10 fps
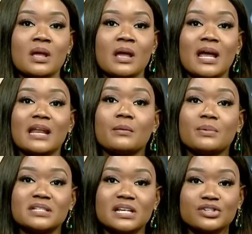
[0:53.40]
In a
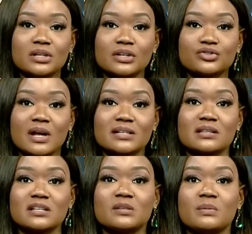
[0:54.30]
petition addressed to
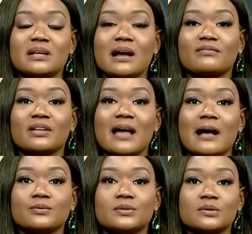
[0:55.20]
the Speaker of the
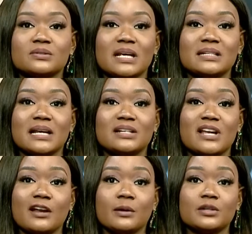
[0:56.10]
Council dated
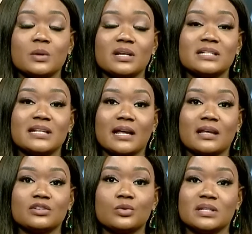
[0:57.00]
January 22,
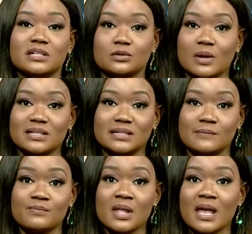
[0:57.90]
2020,
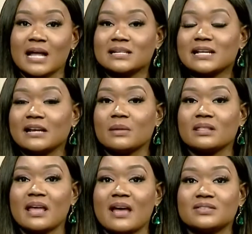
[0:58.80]
and signed by
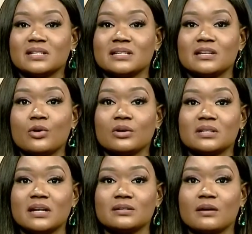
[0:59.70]
the FCT
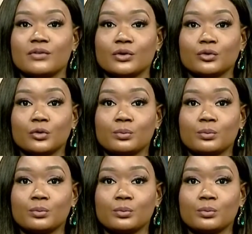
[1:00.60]
coordinator of the group,